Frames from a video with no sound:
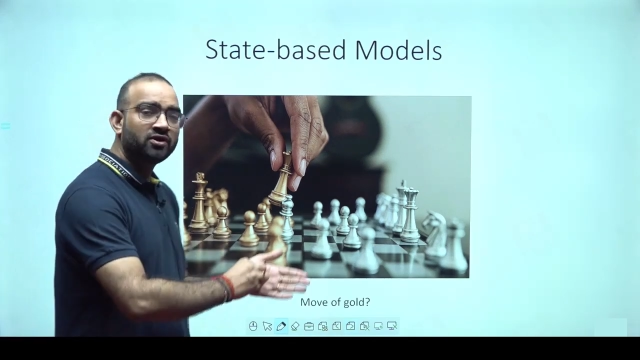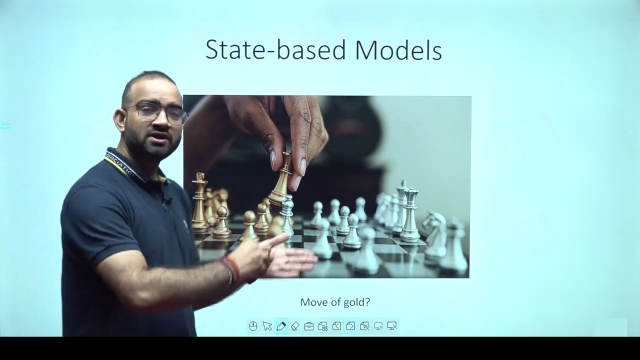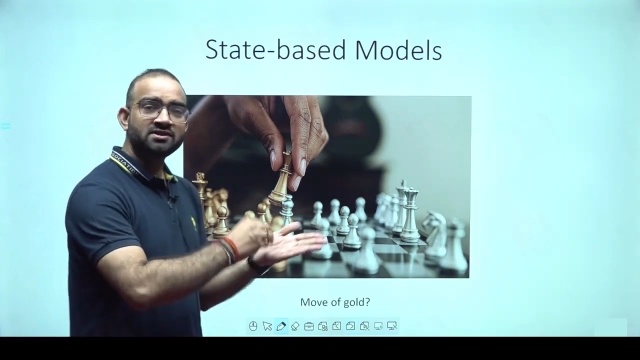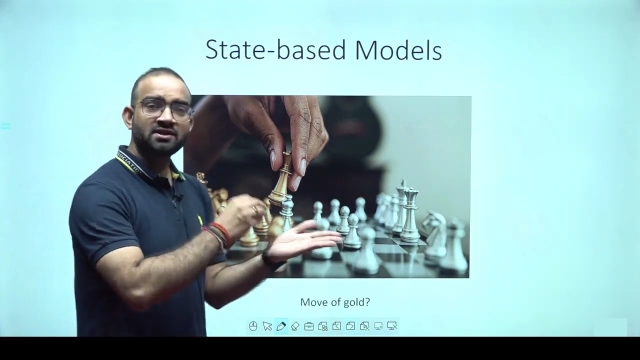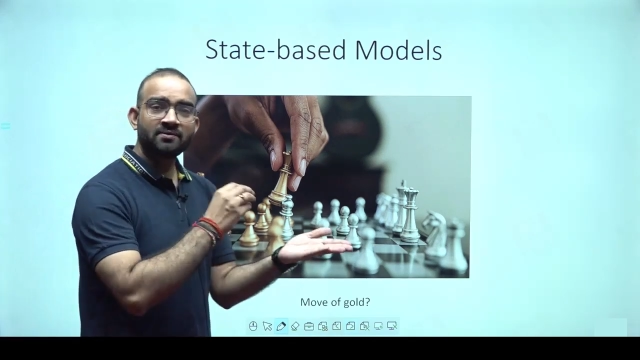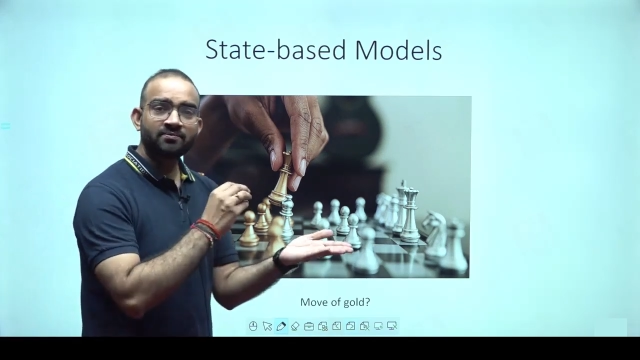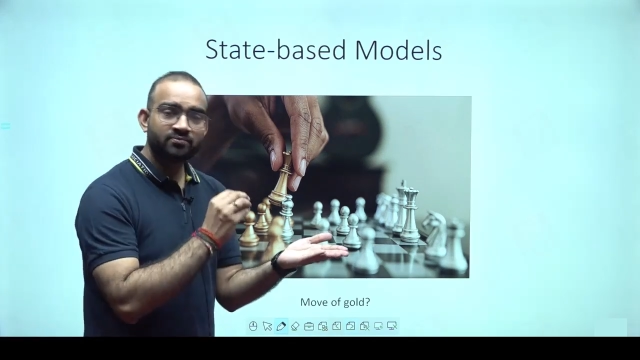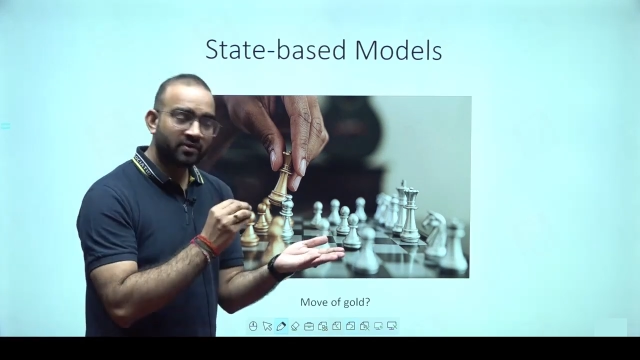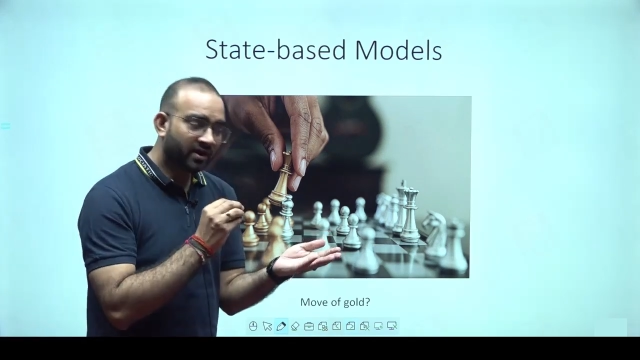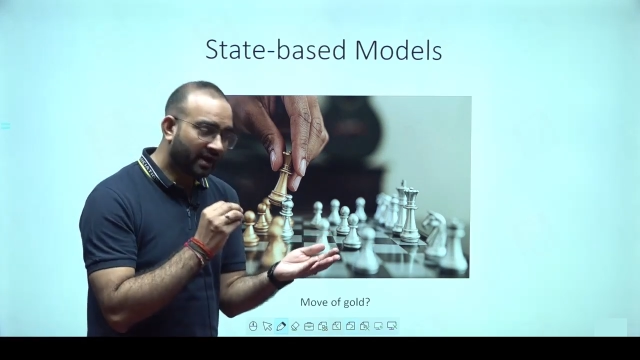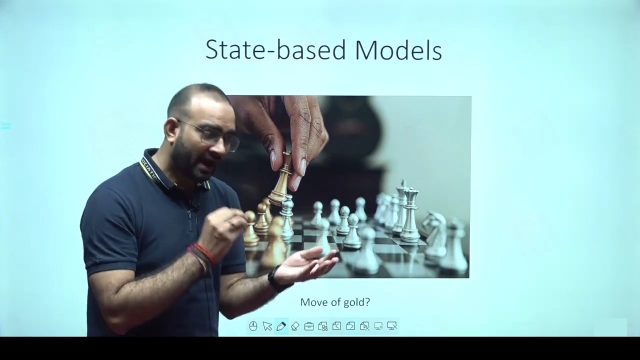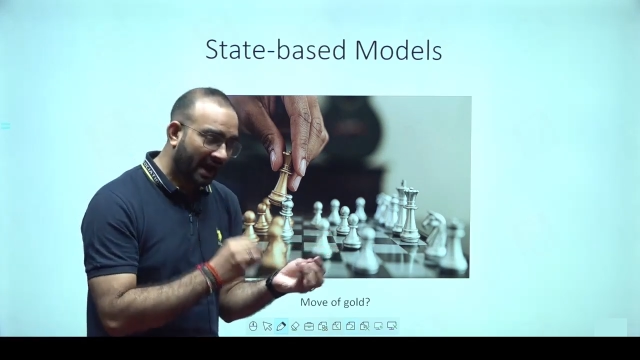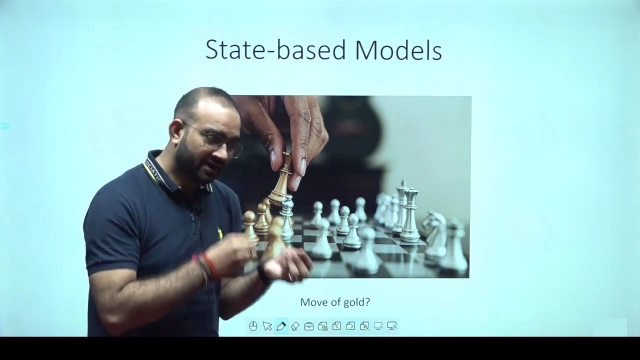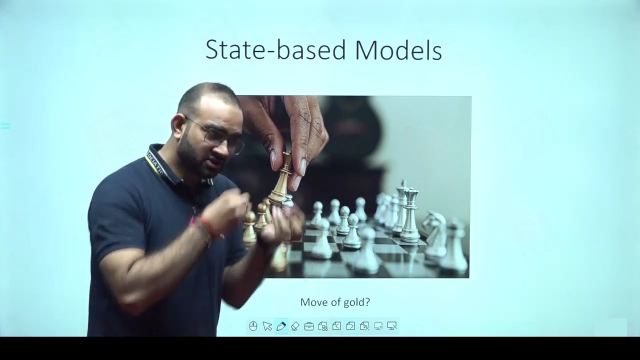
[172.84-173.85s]
is the
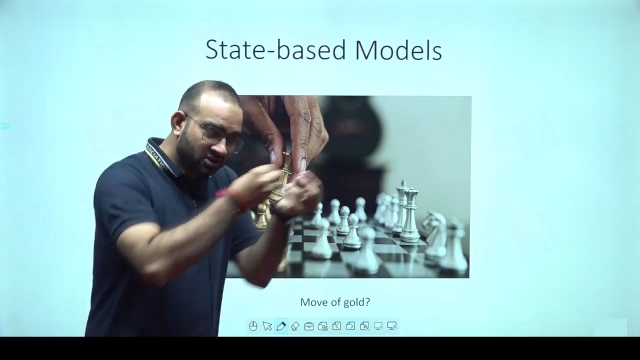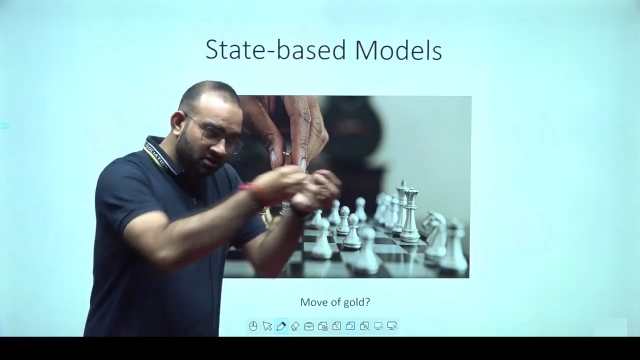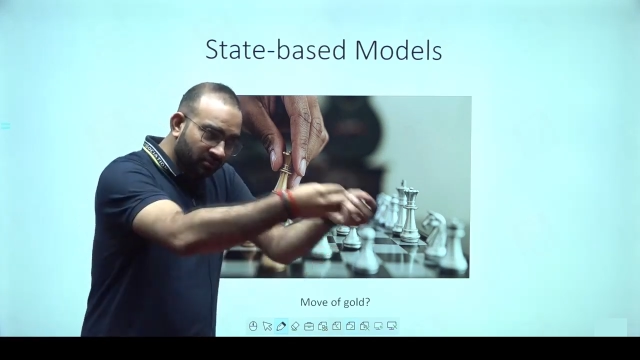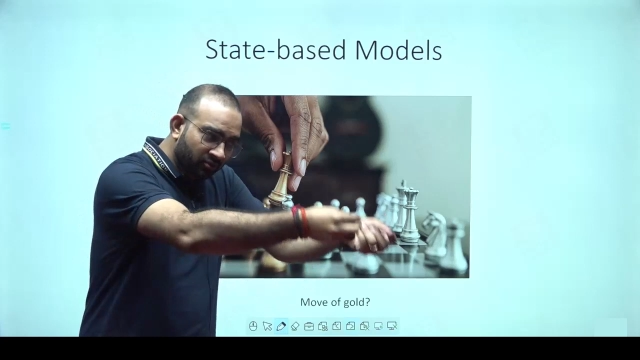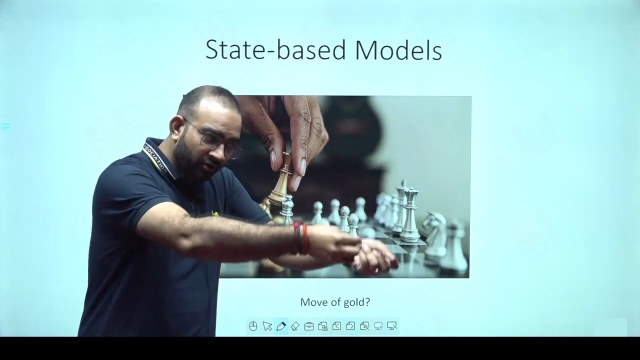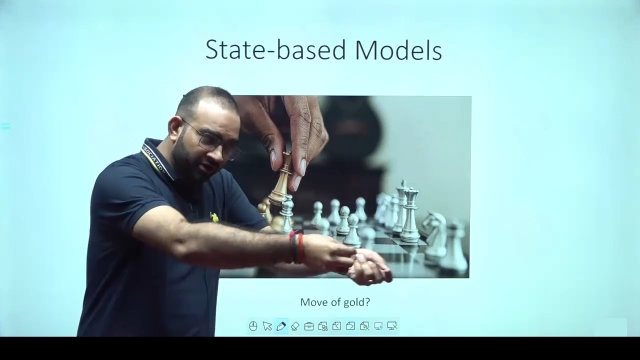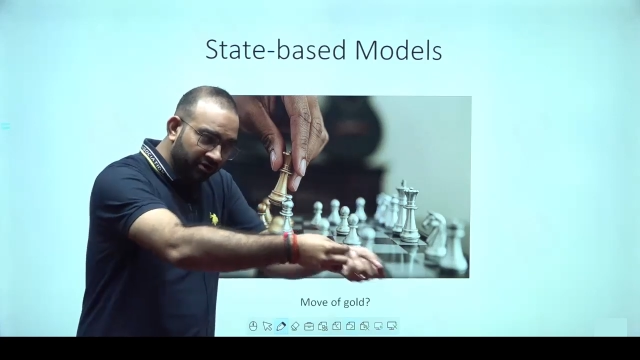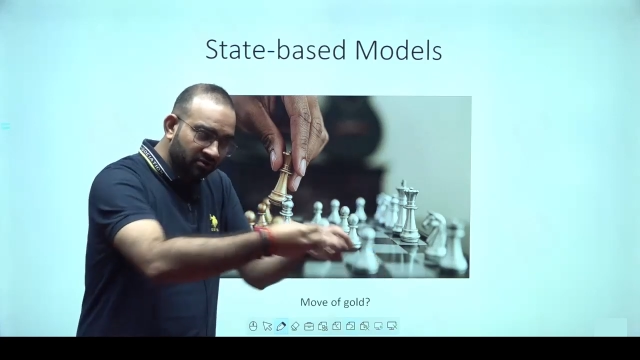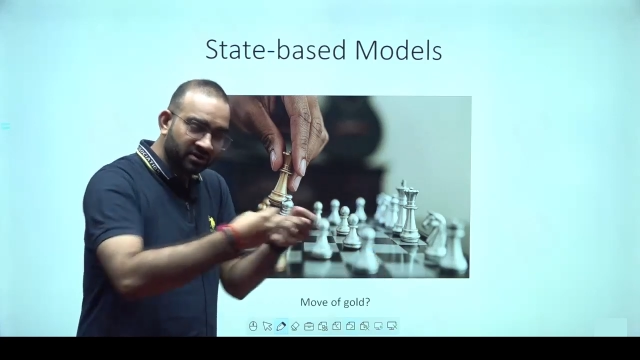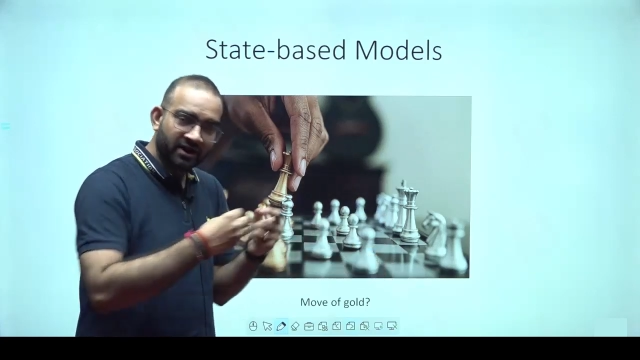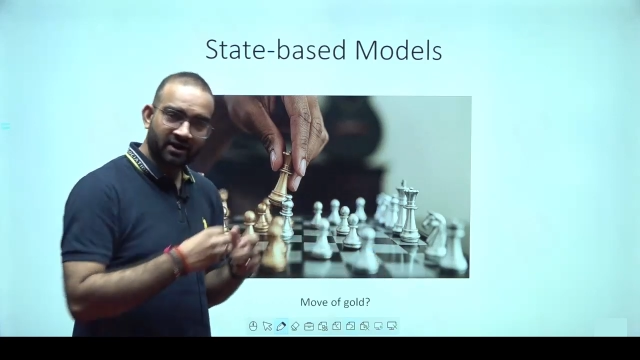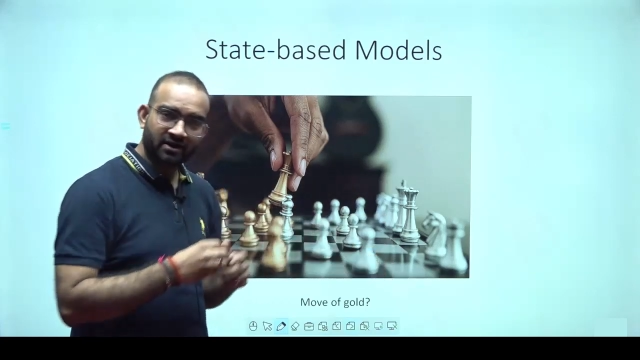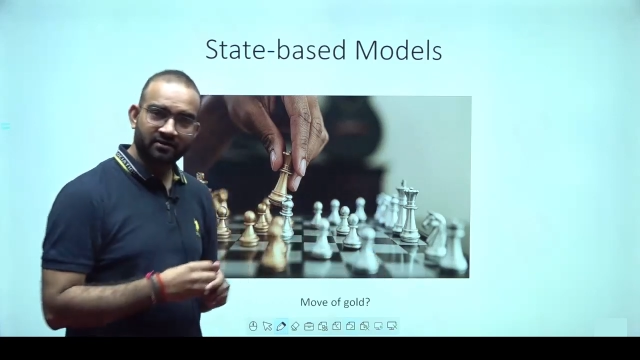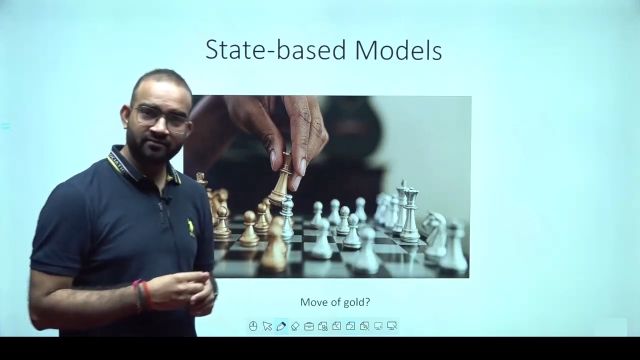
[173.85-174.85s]
action I'm going to take,